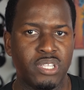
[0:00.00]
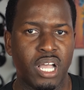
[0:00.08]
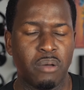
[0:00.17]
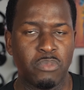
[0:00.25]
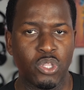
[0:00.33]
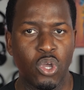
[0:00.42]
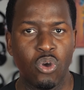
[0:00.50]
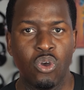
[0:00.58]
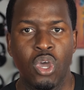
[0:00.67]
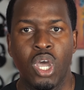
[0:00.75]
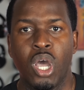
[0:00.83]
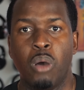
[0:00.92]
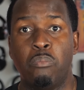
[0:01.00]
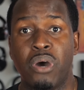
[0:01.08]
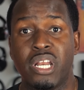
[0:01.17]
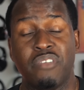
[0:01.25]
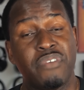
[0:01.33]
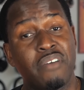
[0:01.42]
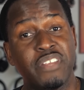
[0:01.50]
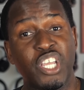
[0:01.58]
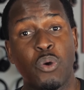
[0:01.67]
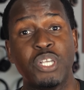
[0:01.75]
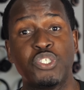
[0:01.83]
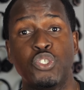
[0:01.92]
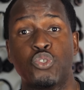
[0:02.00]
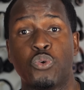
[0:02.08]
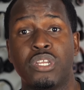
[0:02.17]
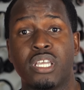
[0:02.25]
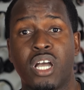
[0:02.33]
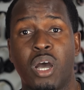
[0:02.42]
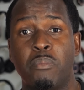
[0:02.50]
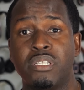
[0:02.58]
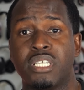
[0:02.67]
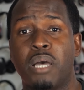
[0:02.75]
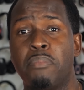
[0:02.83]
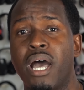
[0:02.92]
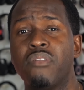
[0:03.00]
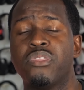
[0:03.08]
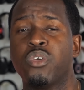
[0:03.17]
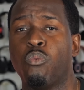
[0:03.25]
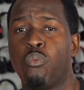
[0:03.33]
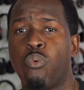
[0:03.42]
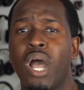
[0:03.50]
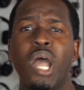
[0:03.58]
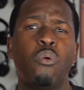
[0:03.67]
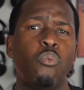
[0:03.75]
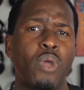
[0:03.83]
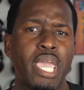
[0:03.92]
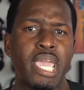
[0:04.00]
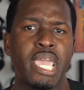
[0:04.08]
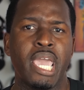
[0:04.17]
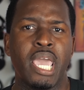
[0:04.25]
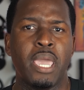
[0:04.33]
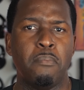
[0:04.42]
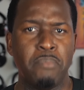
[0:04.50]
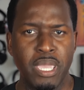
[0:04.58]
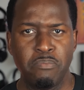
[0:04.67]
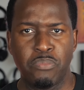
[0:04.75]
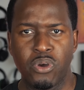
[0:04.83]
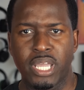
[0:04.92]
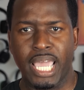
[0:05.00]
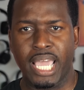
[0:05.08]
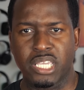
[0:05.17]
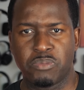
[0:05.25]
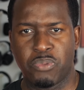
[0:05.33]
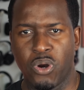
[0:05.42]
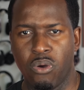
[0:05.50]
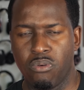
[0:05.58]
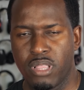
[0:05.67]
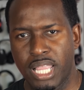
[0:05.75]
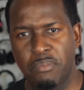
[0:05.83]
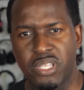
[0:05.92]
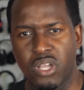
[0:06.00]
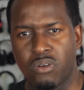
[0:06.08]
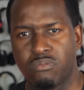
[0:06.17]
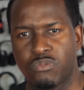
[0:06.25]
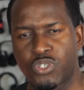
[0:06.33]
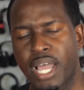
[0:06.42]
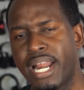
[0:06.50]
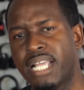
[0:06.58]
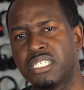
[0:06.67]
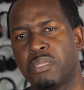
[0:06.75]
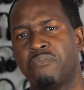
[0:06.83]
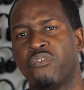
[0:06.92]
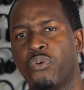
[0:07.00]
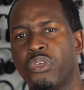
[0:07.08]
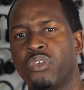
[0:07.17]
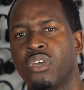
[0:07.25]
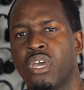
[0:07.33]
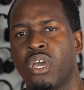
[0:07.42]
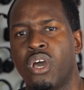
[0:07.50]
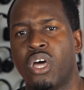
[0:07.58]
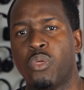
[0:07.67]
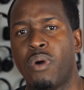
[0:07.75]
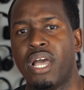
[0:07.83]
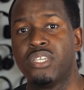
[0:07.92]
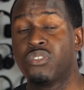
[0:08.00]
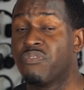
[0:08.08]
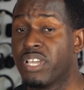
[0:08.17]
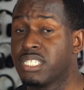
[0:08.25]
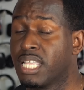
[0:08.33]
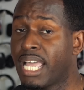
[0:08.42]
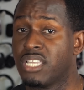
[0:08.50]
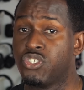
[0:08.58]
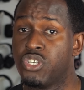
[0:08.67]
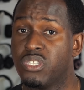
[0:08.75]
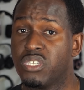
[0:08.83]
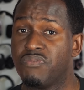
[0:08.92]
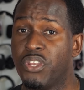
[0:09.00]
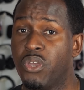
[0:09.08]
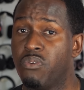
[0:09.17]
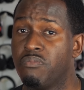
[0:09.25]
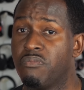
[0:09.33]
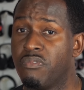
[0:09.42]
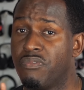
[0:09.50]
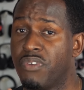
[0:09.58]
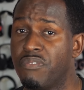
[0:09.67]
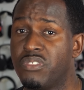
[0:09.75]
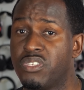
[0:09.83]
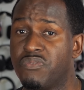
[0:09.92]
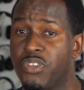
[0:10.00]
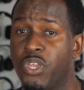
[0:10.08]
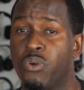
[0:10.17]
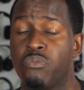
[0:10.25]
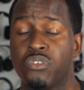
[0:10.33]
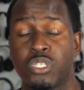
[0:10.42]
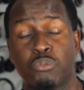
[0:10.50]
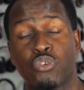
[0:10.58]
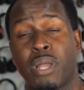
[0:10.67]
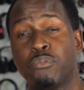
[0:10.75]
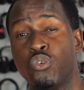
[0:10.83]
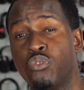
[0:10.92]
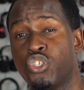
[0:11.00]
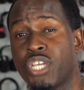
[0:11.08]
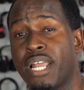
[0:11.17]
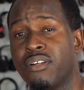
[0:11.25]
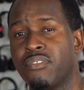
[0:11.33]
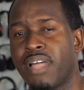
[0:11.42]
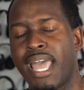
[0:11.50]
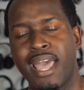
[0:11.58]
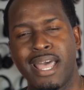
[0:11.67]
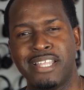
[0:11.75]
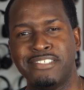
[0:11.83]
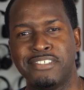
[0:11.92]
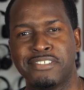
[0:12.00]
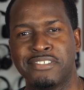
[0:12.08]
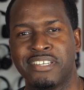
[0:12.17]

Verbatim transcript: you down below. But if you have any questions or any comments about the Huawei MateBook X Pro, let me know. Try and answer them for you. Otherwise, don't forget to like and share this video, favorite this video, subscribe to the channel, and